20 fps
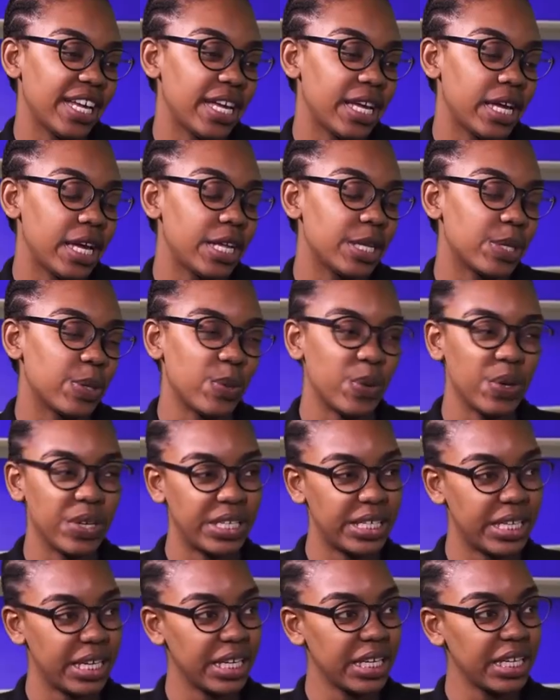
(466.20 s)
in
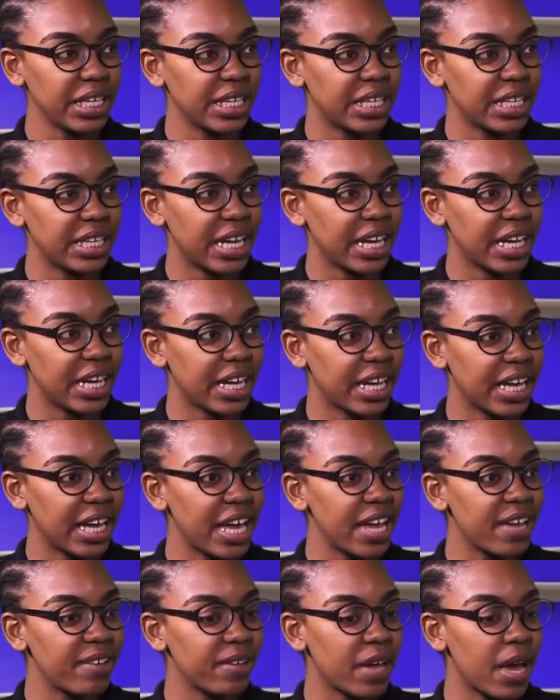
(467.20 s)
quitting. Like
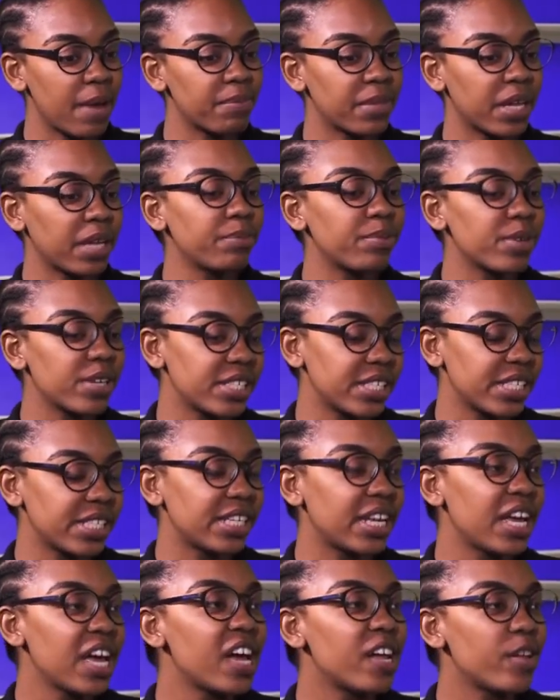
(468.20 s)
I'm that person.
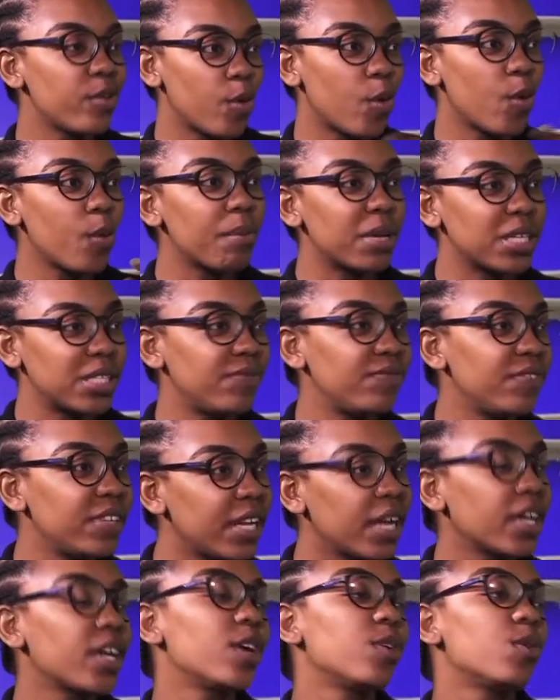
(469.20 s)
No must feel
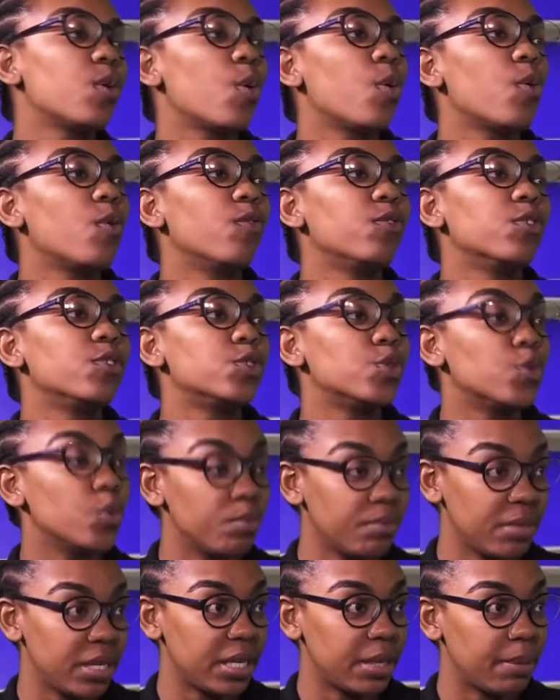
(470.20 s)
like a no to
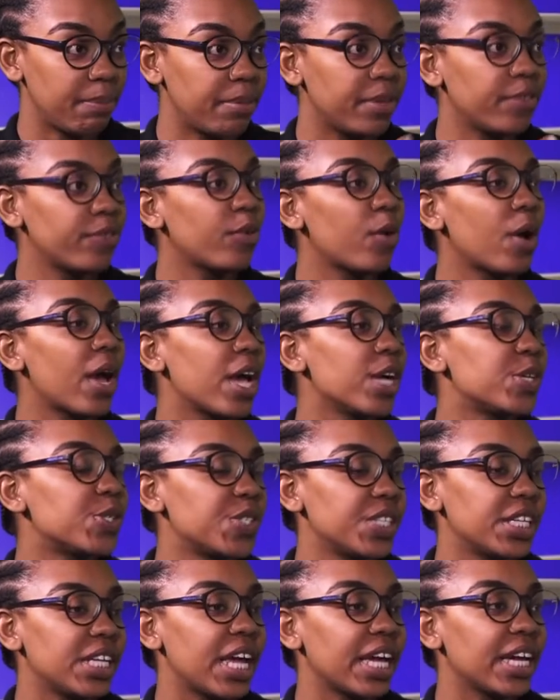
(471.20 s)
me before I
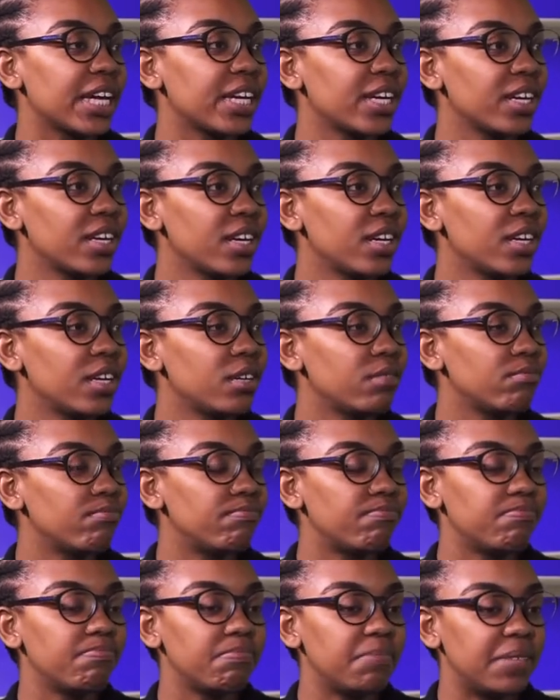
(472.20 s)
actually like
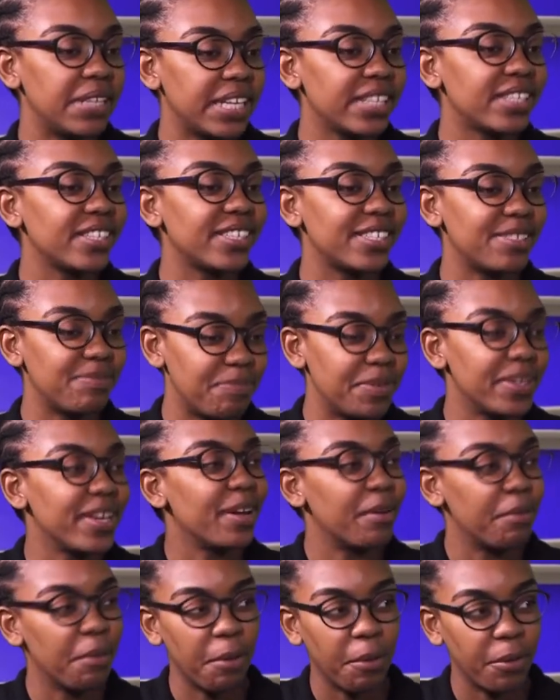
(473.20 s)
let it be a
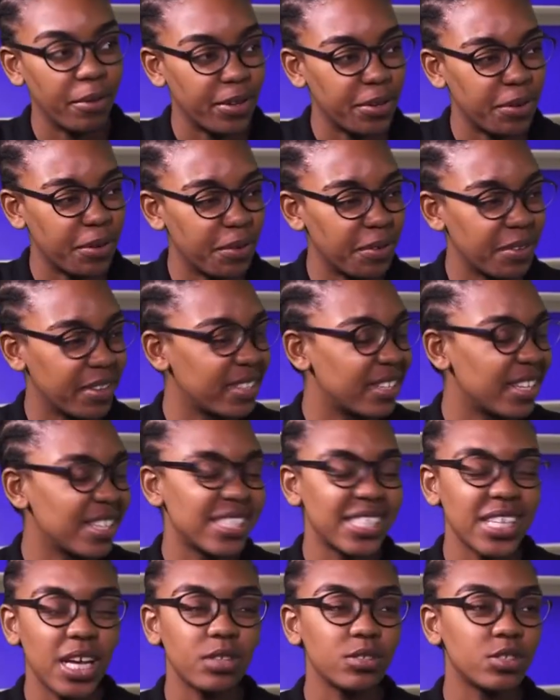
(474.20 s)
no. It
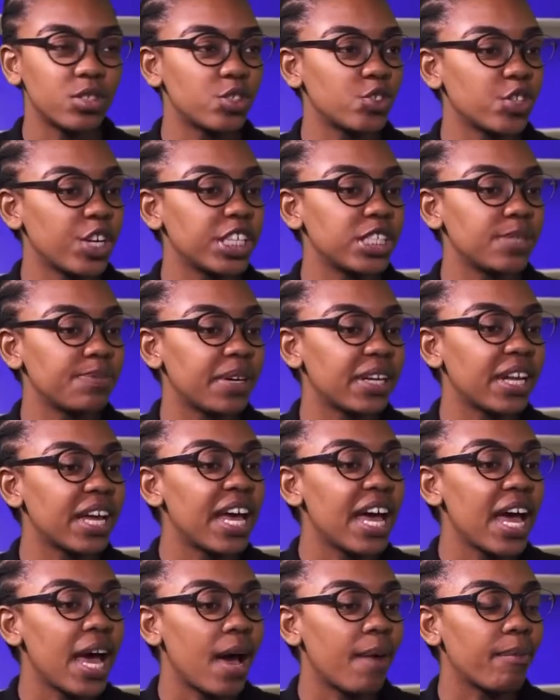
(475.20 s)
sounds strange, but
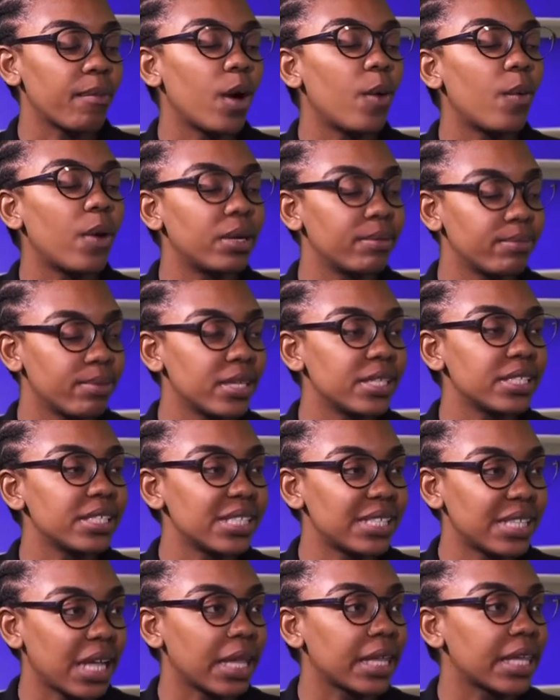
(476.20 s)
I'm not one
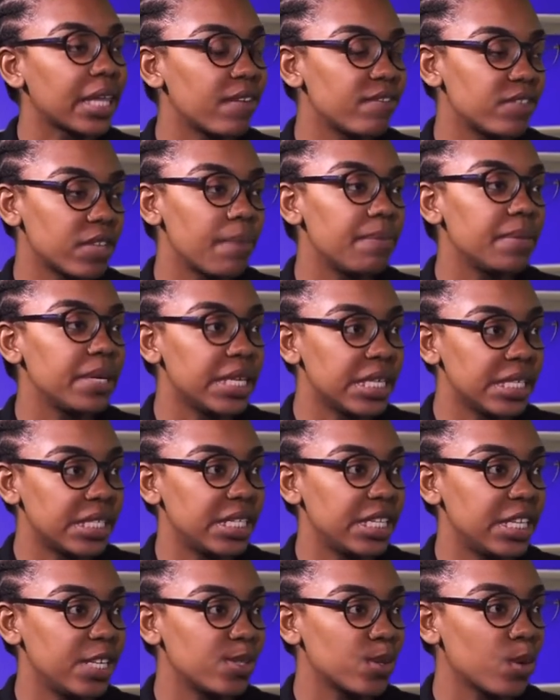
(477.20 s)
person that gives up
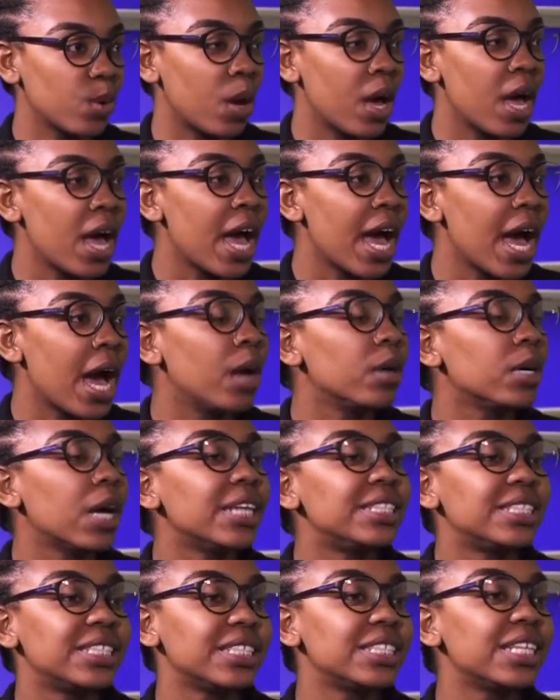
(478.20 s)
easily. So I
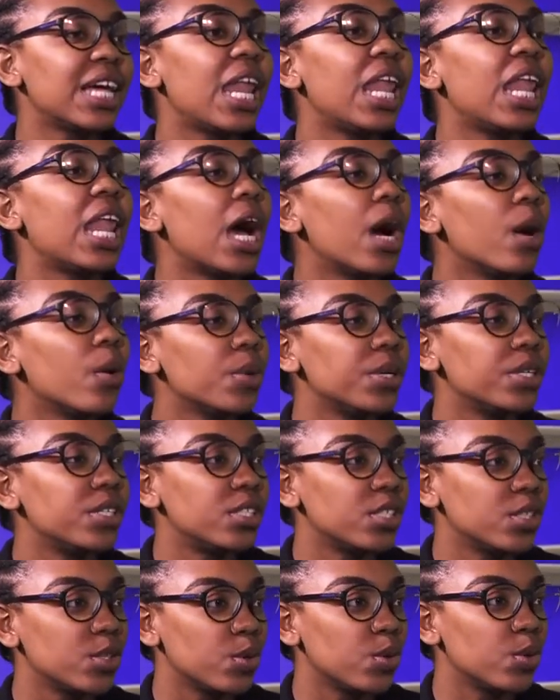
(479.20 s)
didn't allow it
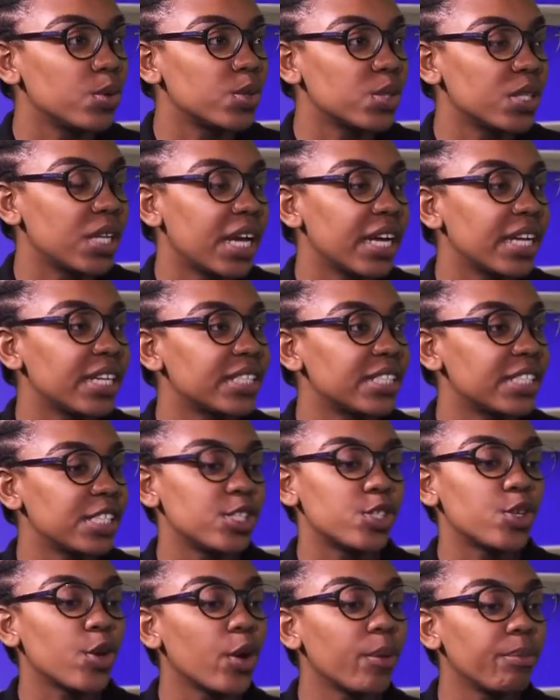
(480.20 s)
to like
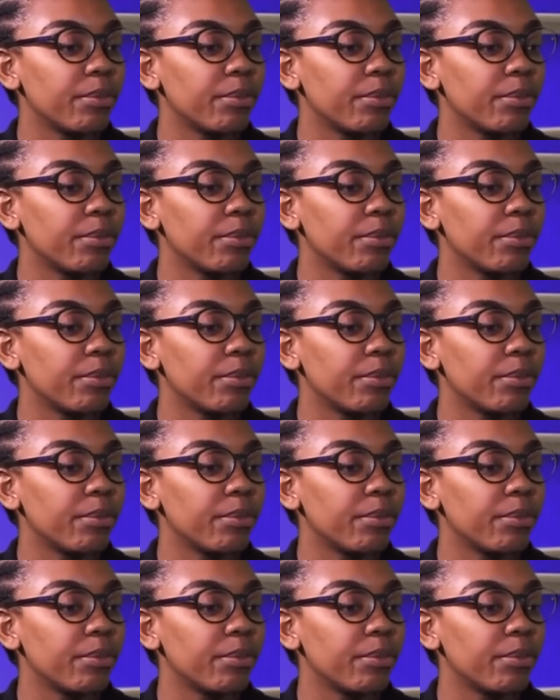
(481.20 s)
deter me